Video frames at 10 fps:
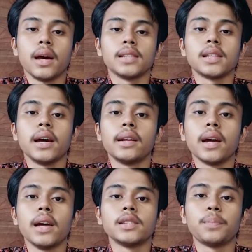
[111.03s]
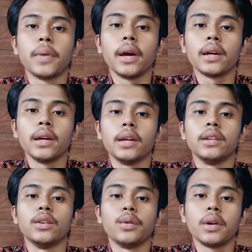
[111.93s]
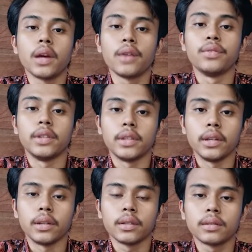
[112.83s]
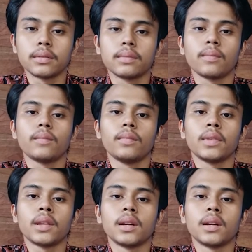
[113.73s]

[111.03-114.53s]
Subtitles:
as an aspect in doing everything.